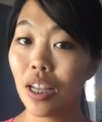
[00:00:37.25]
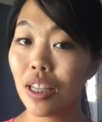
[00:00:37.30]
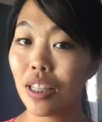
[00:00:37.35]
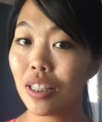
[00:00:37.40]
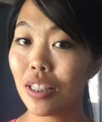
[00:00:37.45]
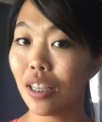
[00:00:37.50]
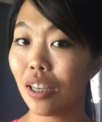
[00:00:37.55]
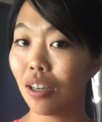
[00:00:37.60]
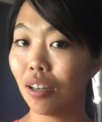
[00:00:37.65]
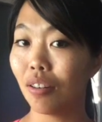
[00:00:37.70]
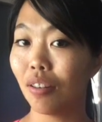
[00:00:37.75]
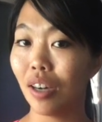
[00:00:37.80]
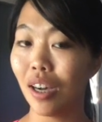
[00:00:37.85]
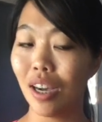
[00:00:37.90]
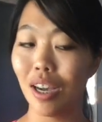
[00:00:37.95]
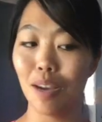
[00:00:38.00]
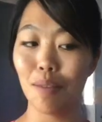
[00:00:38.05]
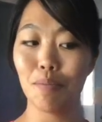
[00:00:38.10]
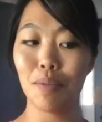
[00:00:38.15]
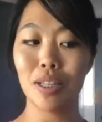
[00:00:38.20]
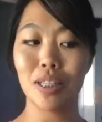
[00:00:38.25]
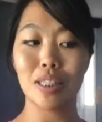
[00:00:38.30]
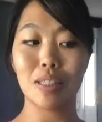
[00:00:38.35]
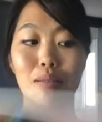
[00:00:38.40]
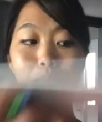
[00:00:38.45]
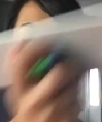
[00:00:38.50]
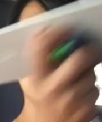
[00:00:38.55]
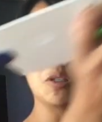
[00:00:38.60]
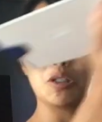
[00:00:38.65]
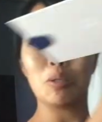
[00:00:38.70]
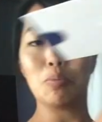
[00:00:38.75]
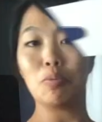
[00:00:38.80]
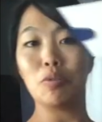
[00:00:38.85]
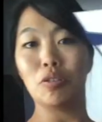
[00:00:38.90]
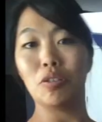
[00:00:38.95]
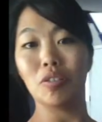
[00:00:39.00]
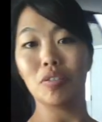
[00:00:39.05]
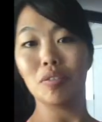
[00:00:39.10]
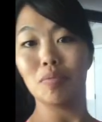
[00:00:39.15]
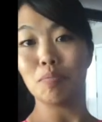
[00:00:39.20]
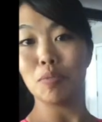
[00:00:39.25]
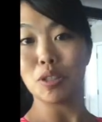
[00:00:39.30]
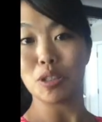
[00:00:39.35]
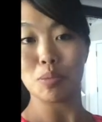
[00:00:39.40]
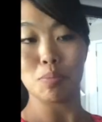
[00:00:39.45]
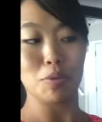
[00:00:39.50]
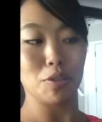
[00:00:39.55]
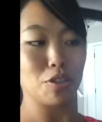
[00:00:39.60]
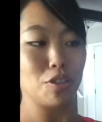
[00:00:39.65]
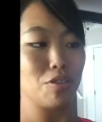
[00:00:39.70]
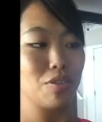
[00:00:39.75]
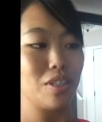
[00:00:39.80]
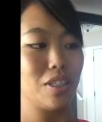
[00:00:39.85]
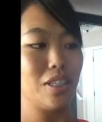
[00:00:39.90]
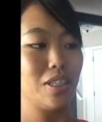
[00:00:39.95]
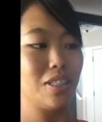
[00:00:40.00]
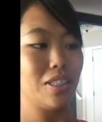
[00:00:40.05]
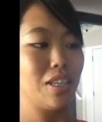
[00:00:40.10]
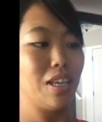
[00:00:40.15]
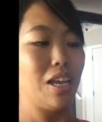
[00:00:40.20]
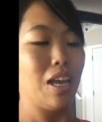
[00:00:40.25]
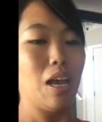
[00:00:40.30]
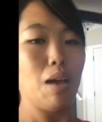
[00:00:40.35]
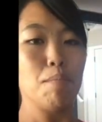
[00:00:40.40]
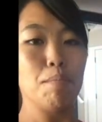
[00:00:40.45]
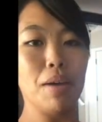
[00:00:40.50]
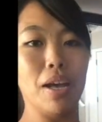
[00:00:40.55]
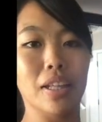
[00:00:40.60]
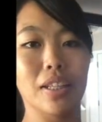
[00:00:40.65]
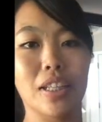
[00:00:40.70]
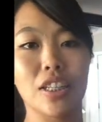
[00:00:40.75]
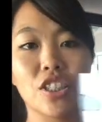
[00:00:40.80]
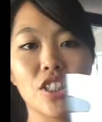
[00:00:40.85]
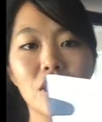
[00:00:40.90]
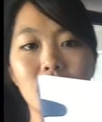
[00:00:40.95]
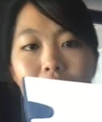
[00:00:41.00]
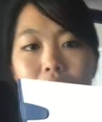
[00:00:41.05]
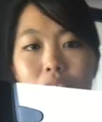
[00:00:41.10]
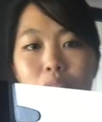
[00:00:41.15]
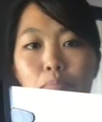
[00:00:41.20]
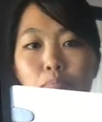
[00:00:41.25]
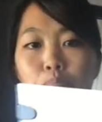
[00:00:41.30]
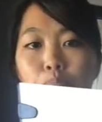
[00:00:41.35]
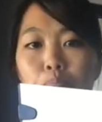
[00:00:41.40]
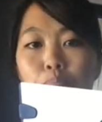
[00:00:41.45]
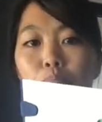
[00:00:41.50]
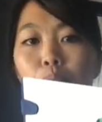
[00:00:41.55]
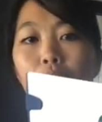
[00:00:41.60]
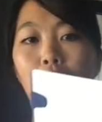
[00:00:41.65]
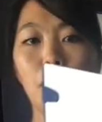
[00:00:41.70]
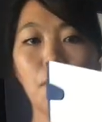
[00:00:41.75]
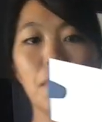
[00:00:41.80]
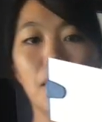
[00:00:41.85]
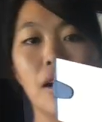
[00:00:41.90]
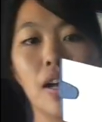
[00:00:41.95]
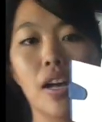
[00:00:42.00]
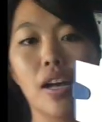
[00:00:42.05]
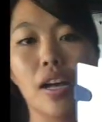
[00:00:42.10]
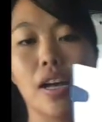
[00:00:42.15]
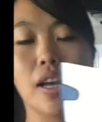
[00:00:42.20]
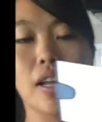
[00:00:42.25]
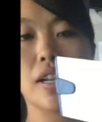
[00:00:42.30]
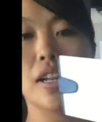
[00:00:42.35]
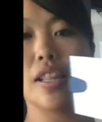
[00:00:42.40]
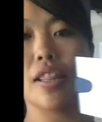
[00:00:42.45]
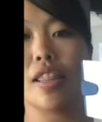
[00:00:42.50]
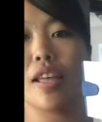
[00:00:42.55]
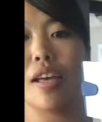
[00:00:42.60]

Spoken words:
So it's multiple uses. But let's just pop on